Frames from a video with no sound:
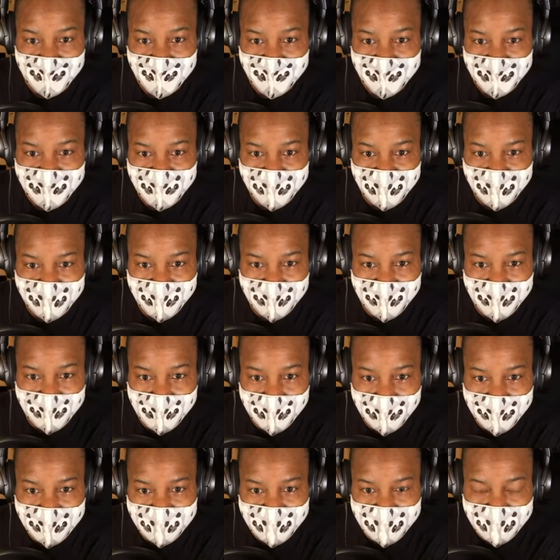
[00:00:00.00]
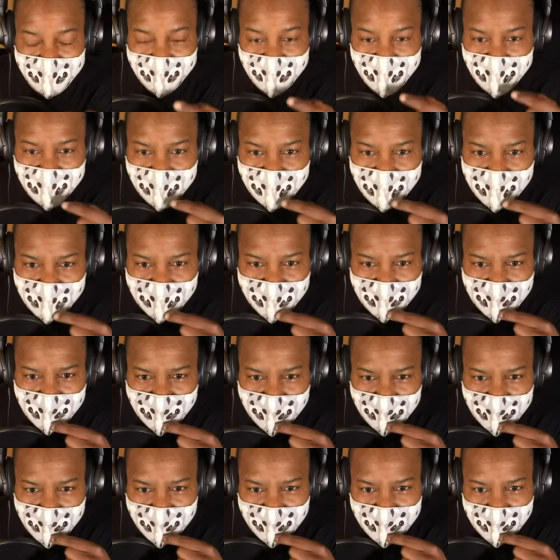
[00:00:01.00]
their ass. What?
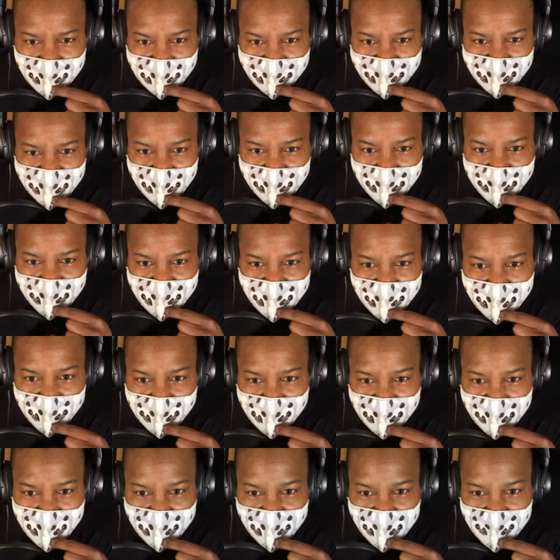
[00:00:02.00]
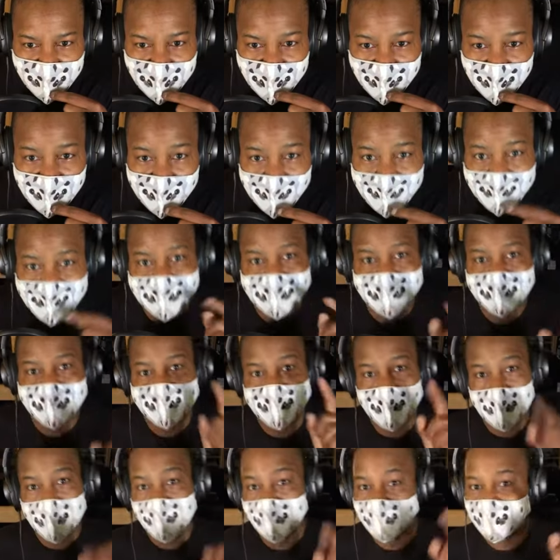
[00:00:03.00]
Their feet. See,
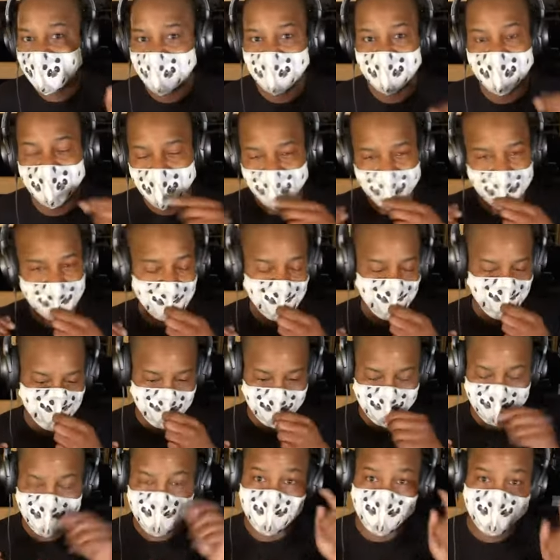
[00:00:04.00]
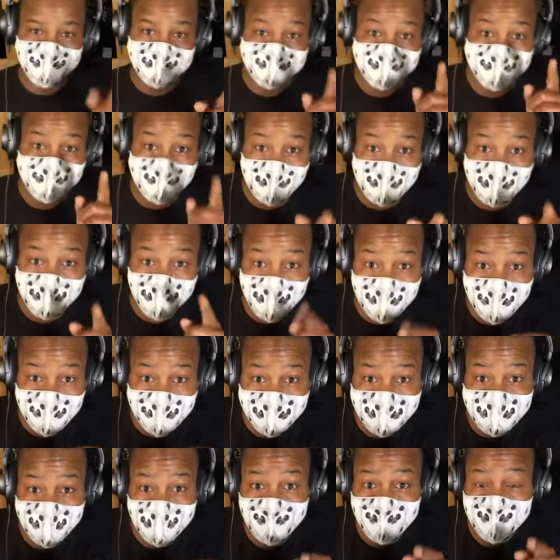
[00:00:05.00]
that was a okay. Yeah, that
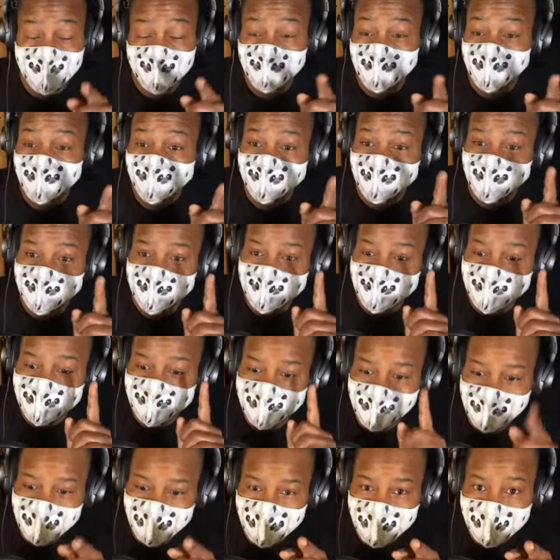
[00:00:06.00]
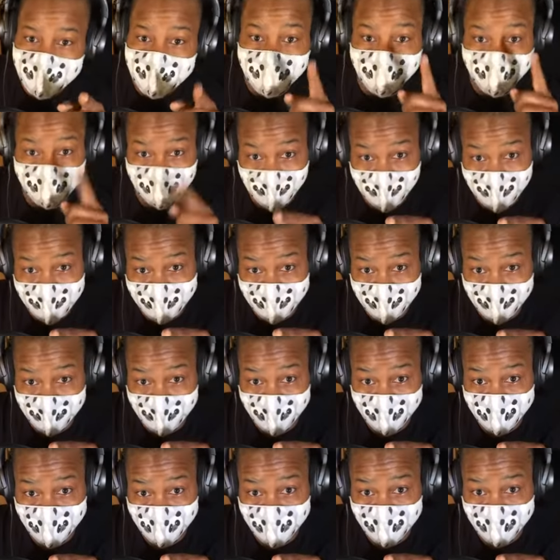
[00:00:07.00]
was
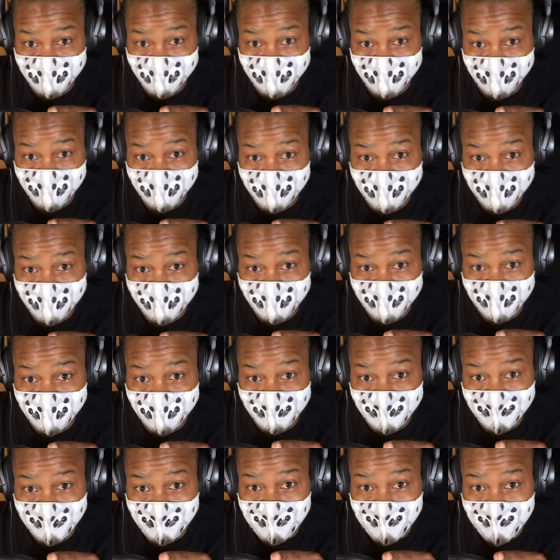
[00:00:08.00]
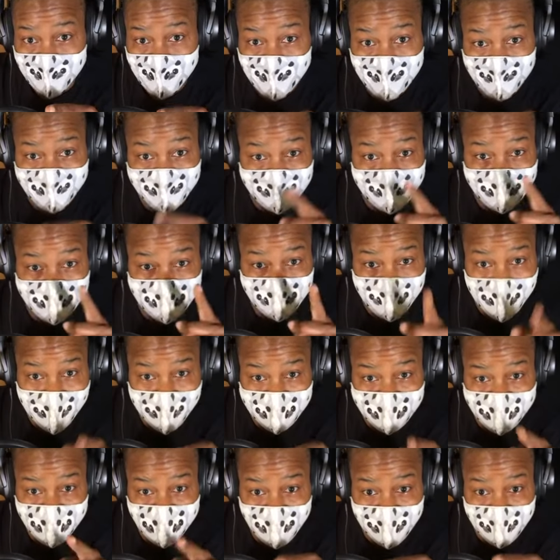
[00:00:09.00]
Friday. This
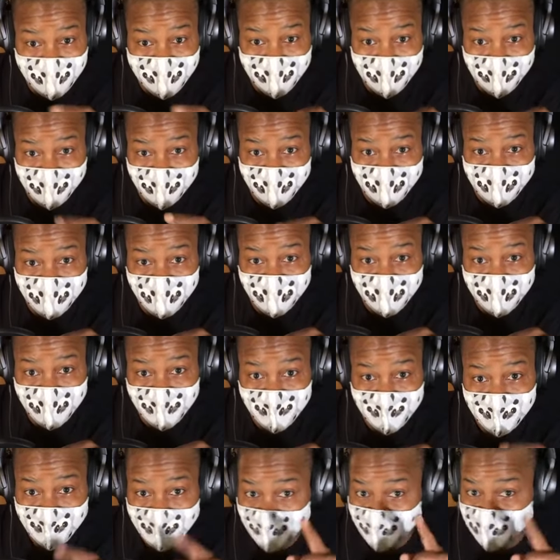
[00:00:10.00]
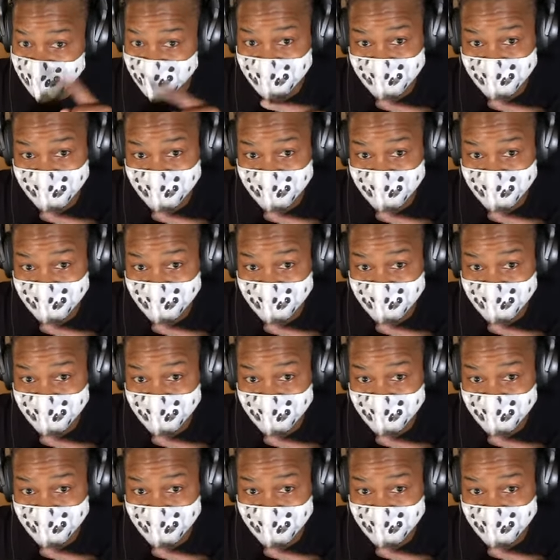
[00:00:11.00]
past weekend, it was